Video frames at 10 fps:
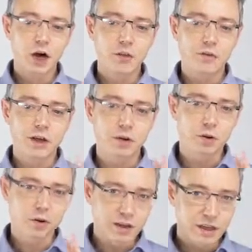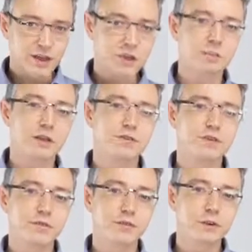the correlation
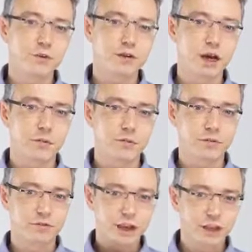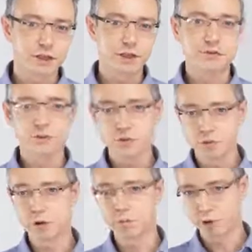between phenotypes of relatives
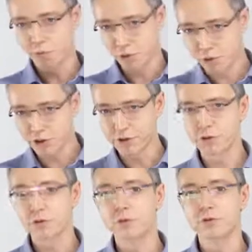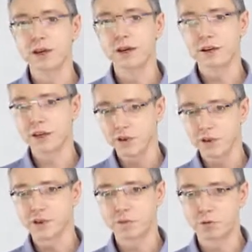should be proportional to their
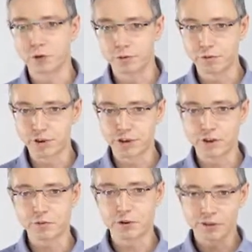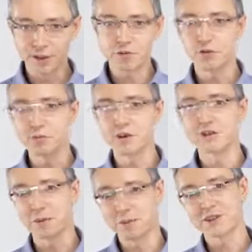relationship coefficients, but there should be
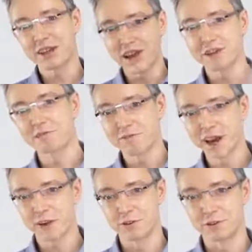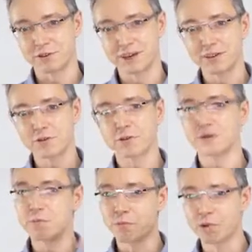some scaling factor, right? So
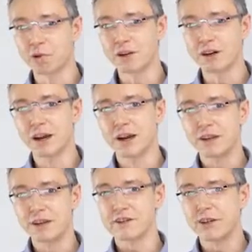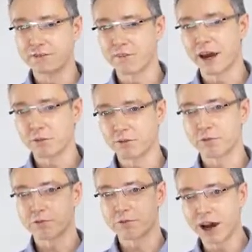the more is the effect of
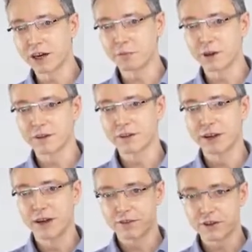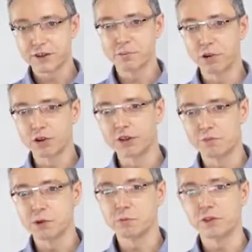environment, the smaller
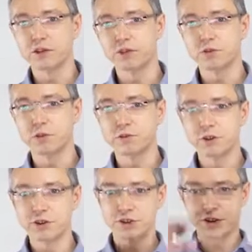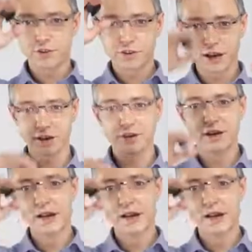will be these coefficients, and